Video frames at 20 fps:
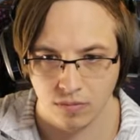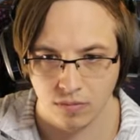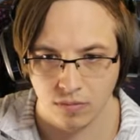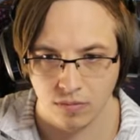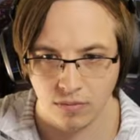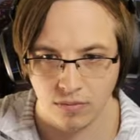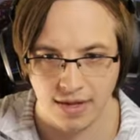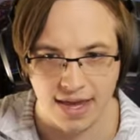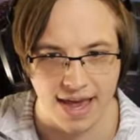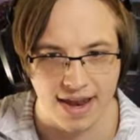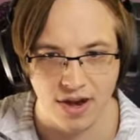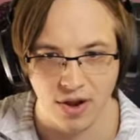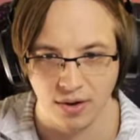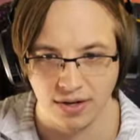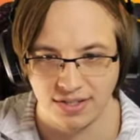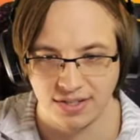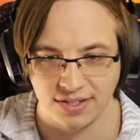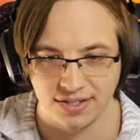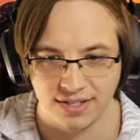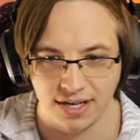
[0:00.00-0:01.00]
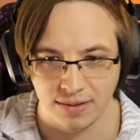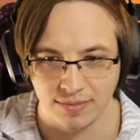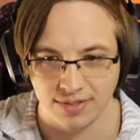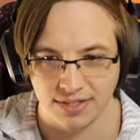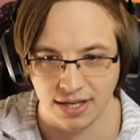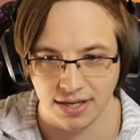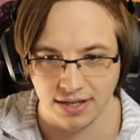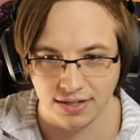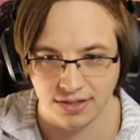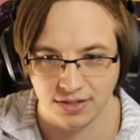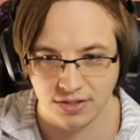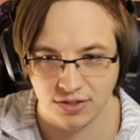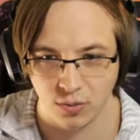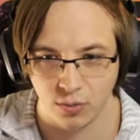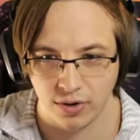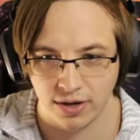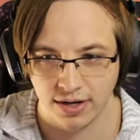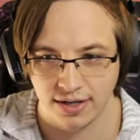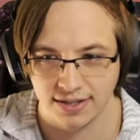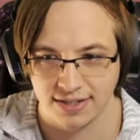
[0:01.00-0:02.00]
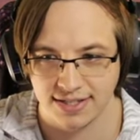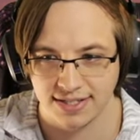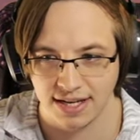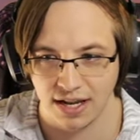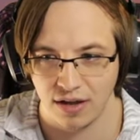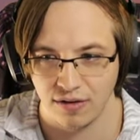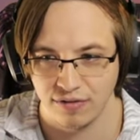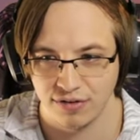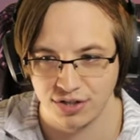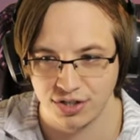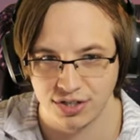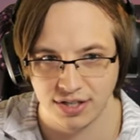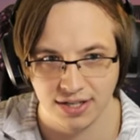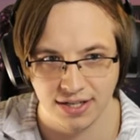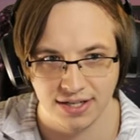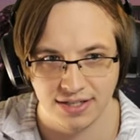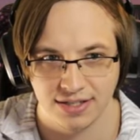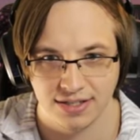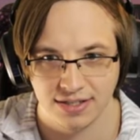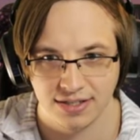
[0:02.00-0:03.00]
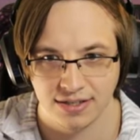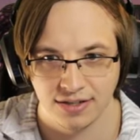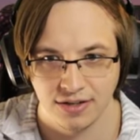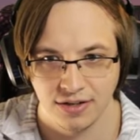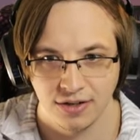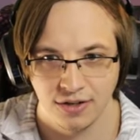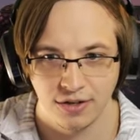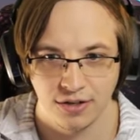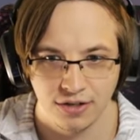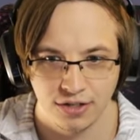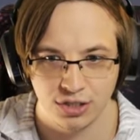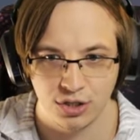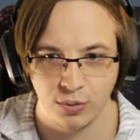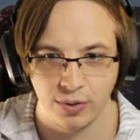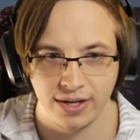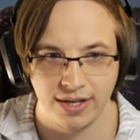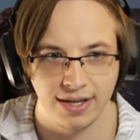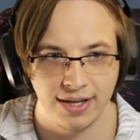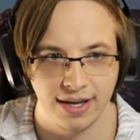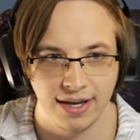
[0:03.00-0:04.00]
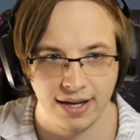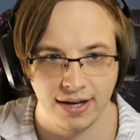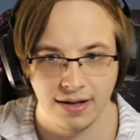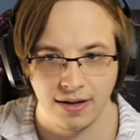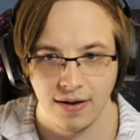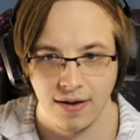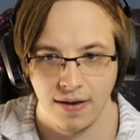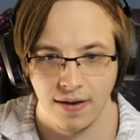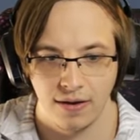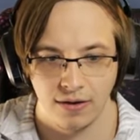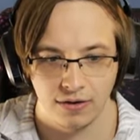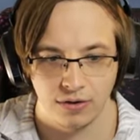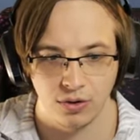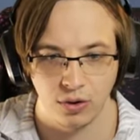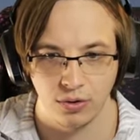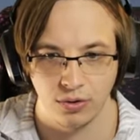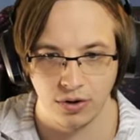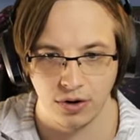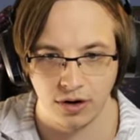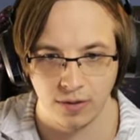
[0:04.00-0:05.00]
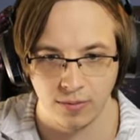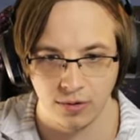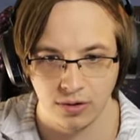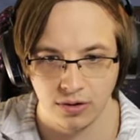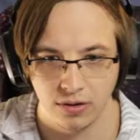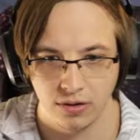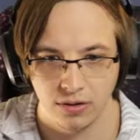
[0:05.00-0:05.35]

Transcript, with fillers: yeah, no, it's the same size. So we're going to salvage this so we can get gold armor,